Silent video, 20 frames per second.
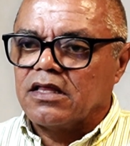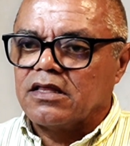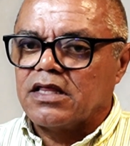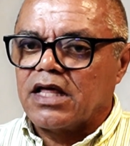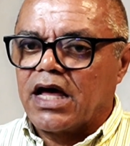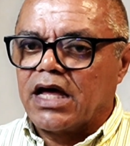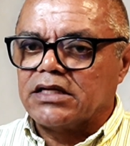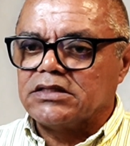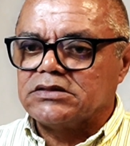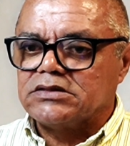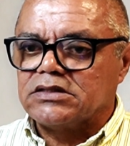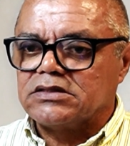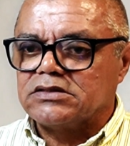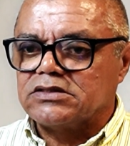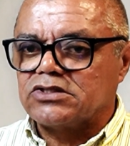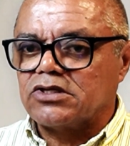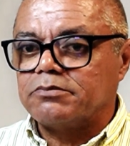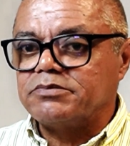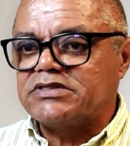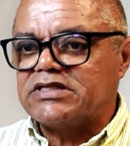that
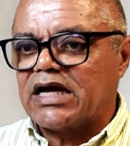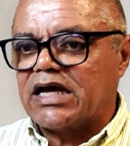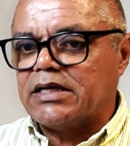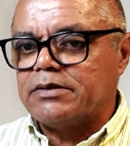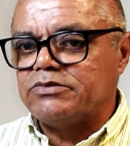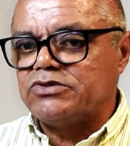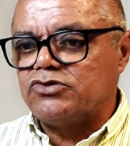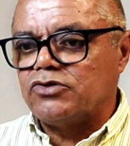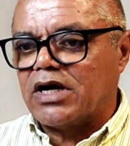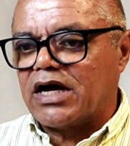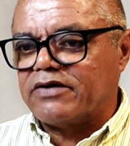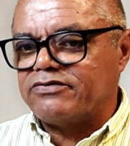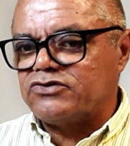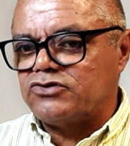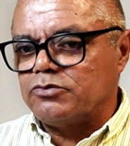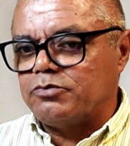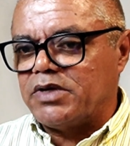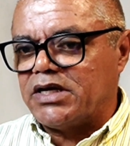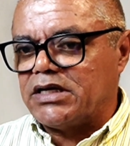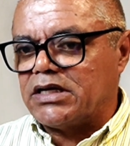sometimes you have
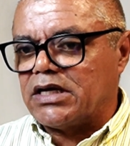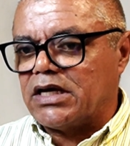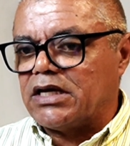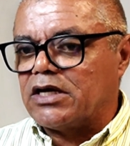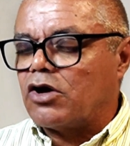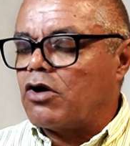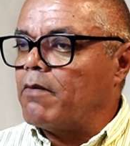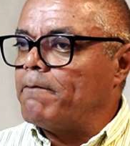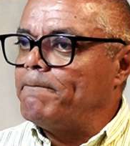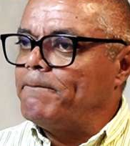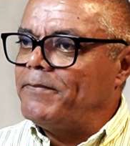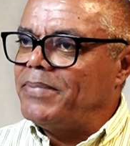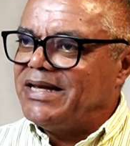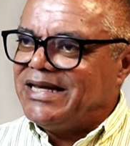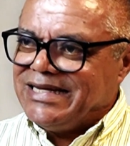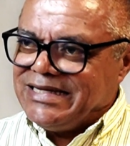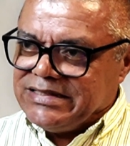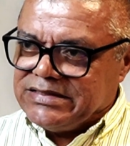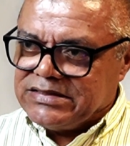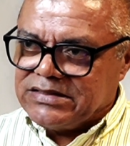to make a
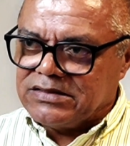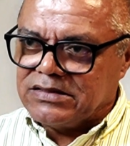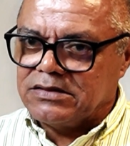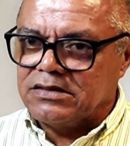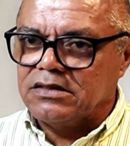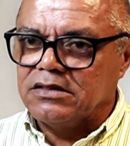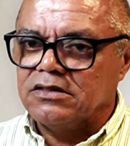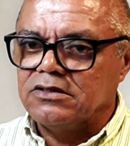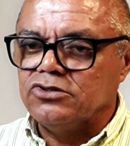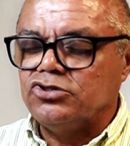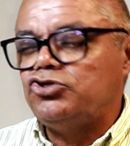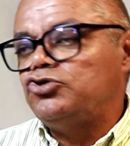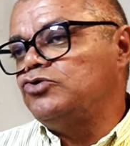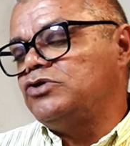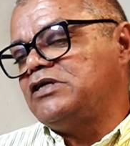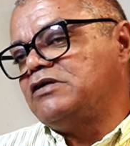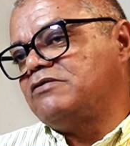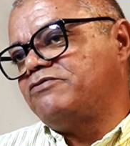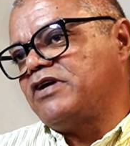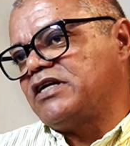complete new
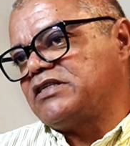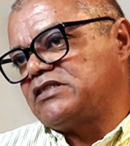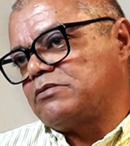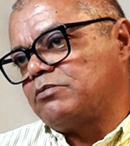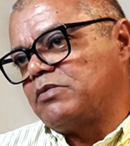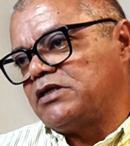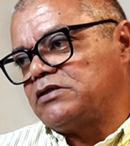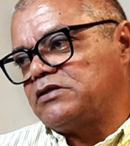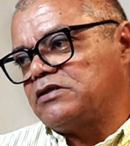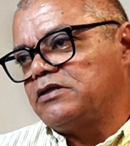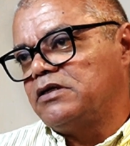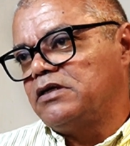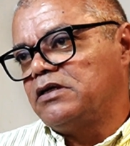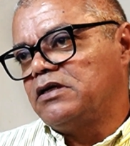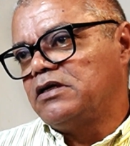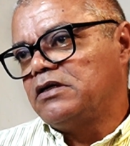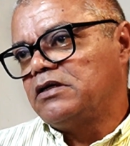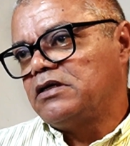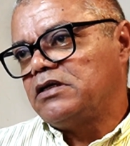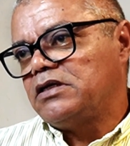investment
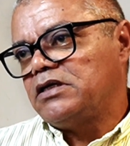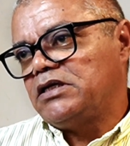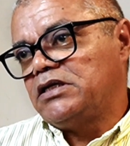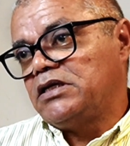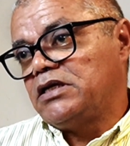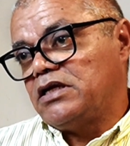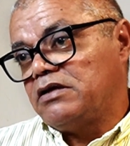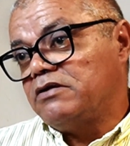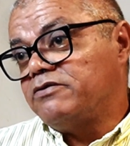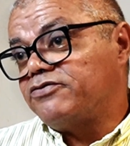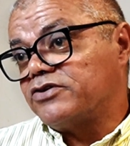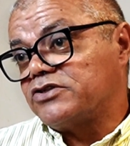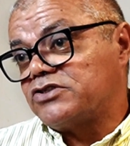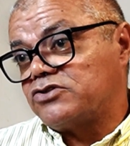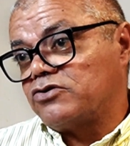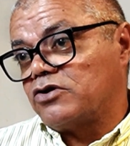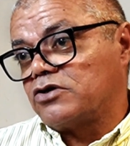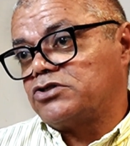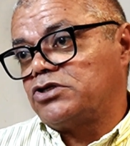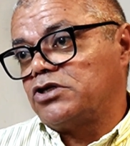in
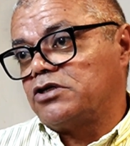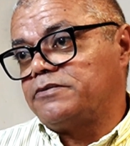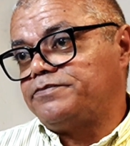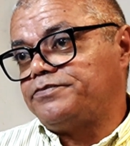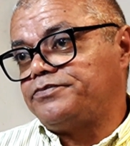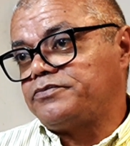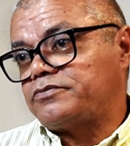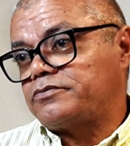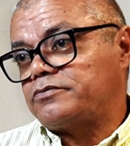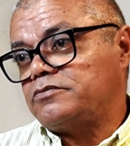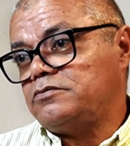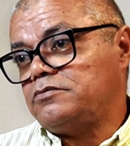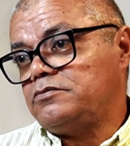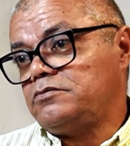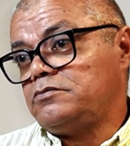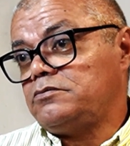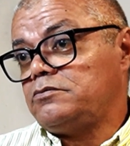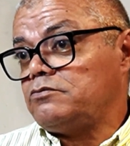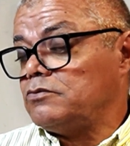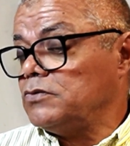infrastructure,
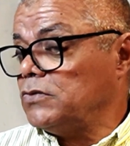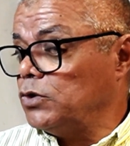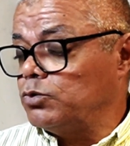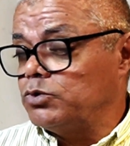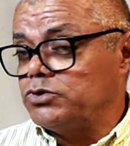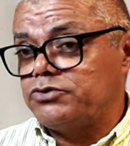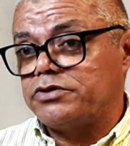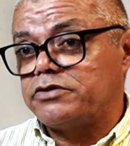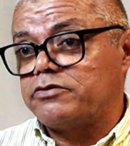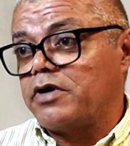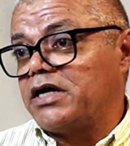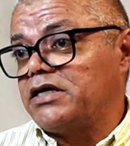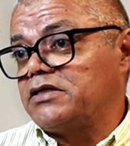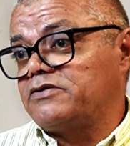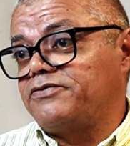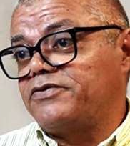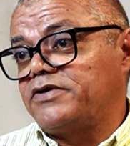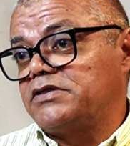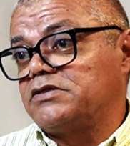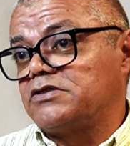which
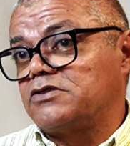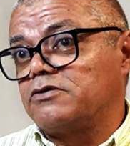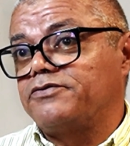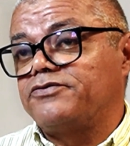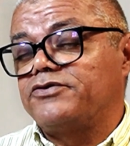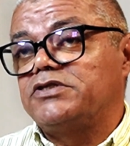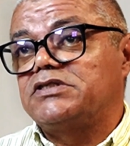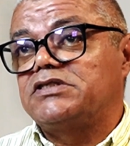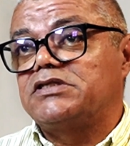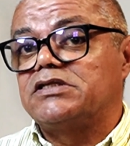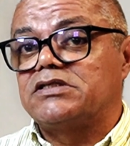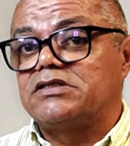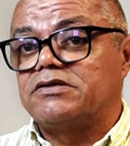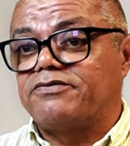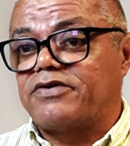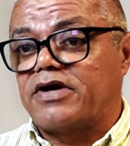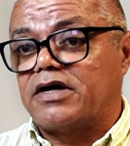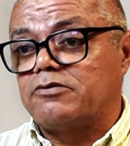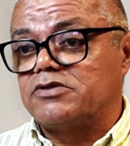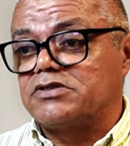requires funds. So for instance,
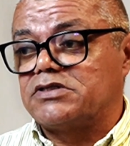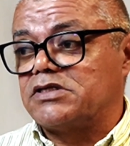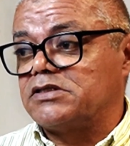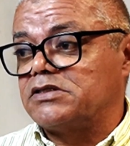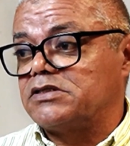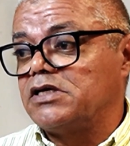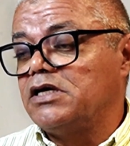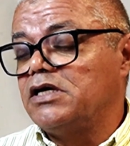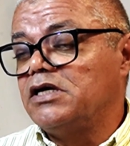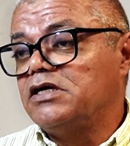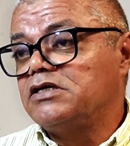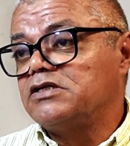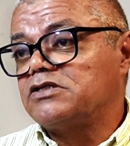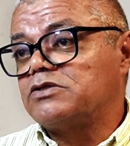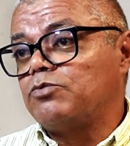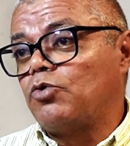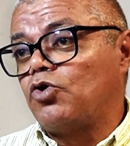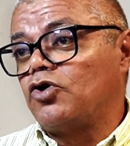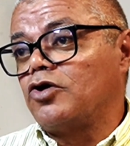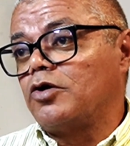if I was a
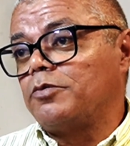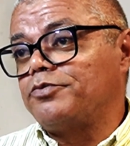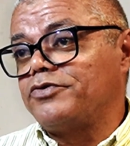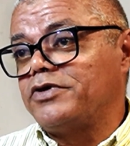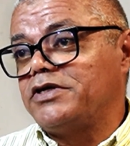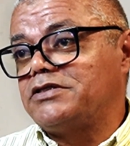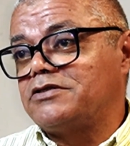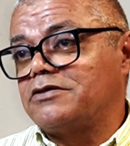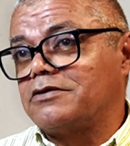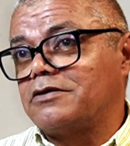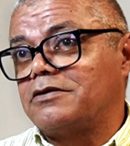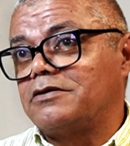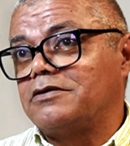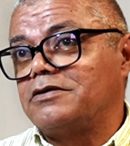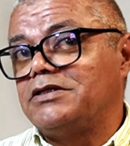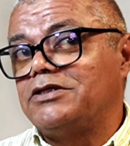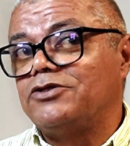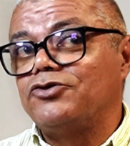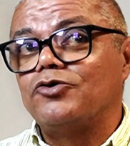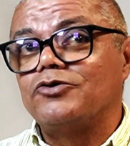small operator
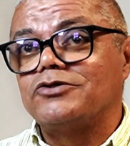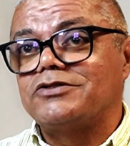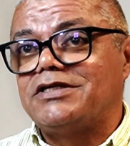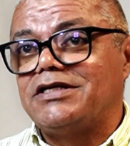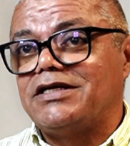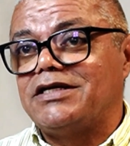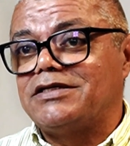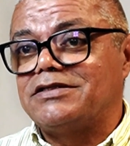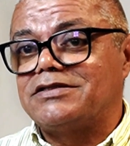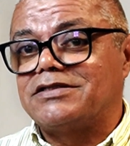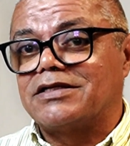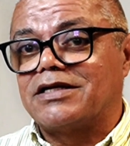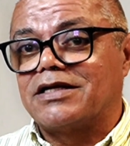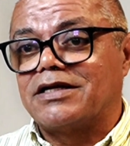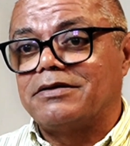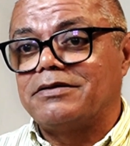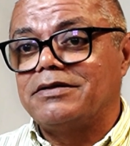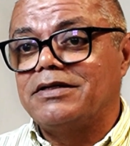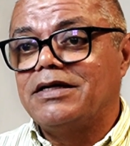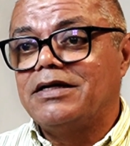in those days and
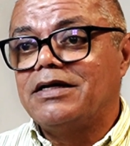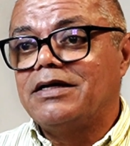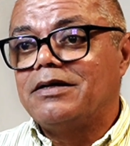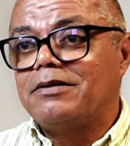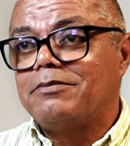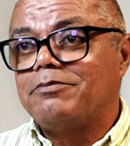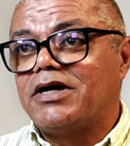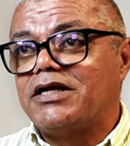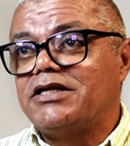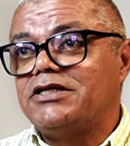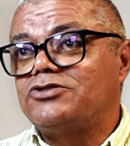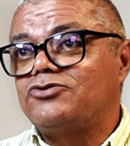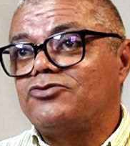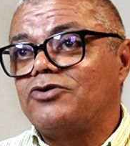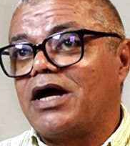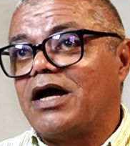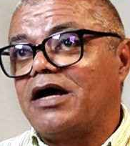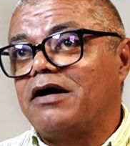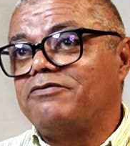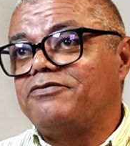I managed
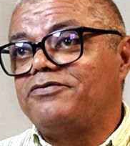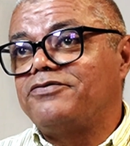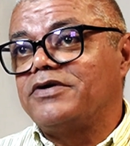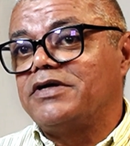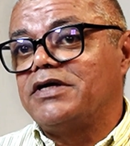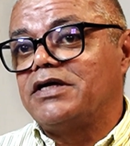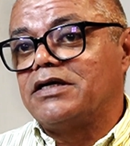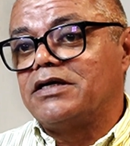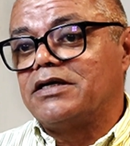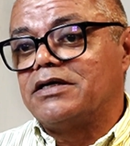to have